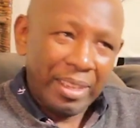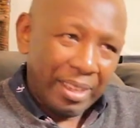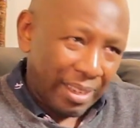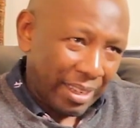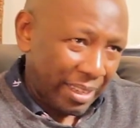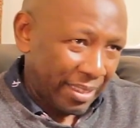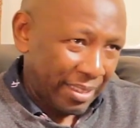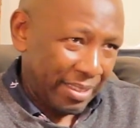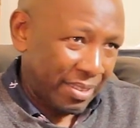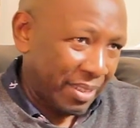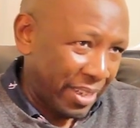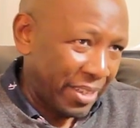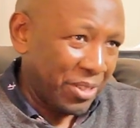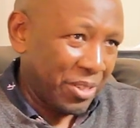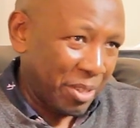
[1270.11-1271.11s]
like, this
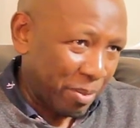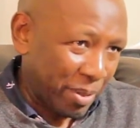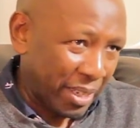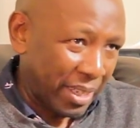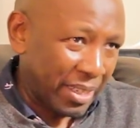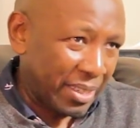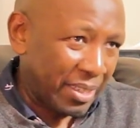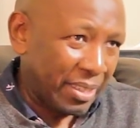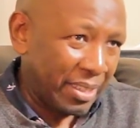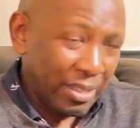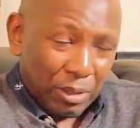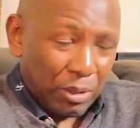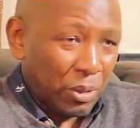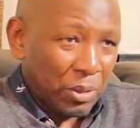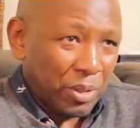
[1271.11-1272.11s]
relationship can't, it's
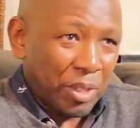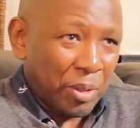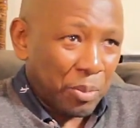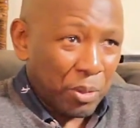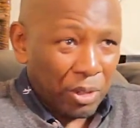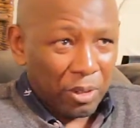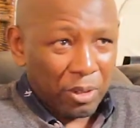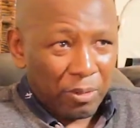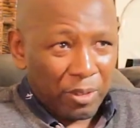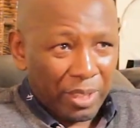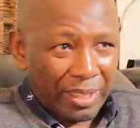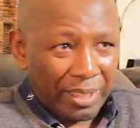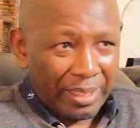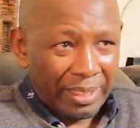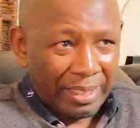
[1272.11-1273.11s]
not going to help you in your
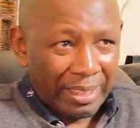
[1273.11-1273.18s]
faith.